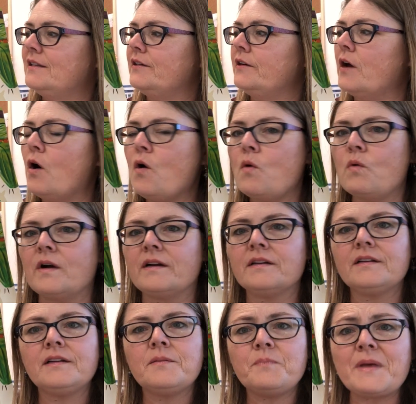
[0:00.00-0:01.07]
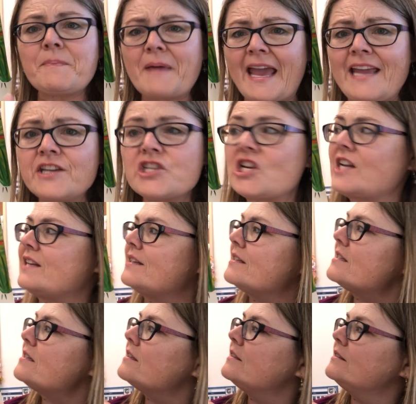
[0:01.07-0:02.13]
No. Be
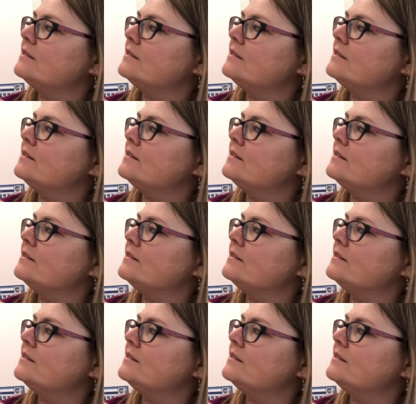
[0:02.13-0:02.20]
patient.